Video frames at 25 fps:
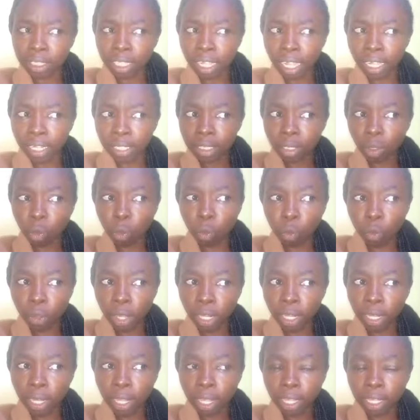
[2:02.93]
that
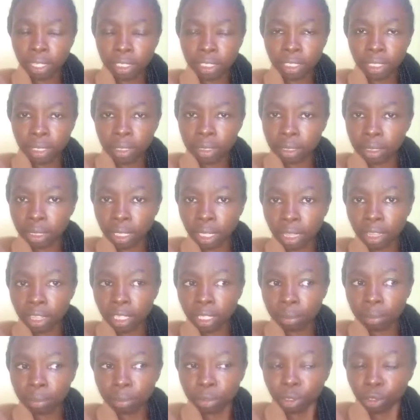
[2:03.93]
when he just tell
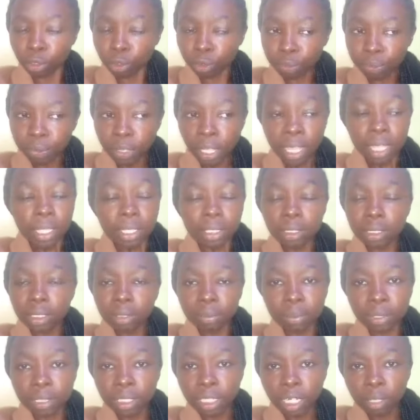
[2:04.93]
them, you know,
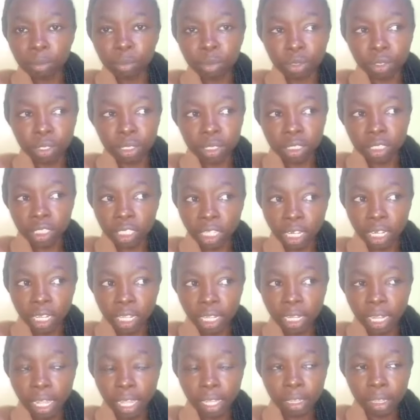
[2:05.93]
subscribe to this
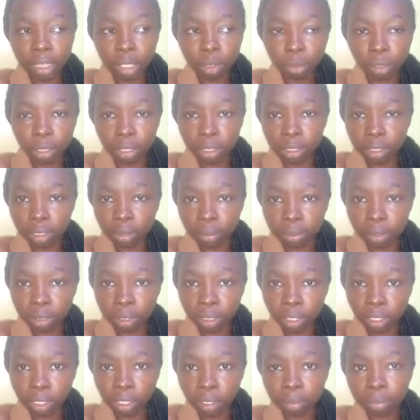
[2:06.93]
channel, they will
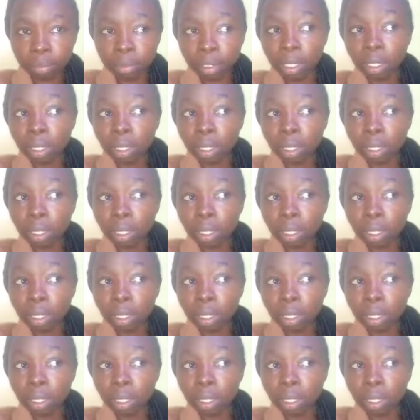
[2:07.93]
subscribe,